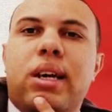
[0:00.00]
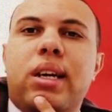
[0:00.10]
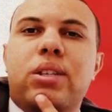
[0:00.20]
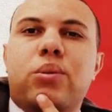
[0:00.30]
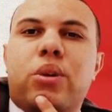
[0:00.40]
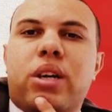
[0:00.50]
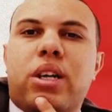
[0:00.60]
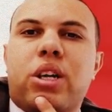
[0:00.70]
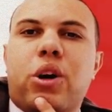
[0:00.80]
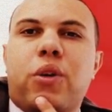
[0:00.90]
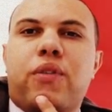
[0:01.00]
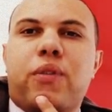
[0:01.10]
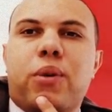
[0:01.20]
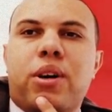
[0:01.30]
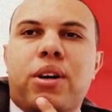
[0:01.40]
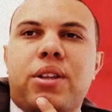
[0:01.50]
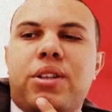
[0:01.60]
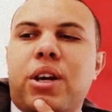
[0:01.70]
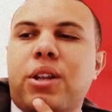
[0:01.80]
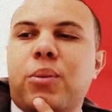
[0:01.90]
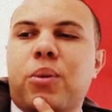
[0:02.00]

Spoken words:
And we're going to go for the other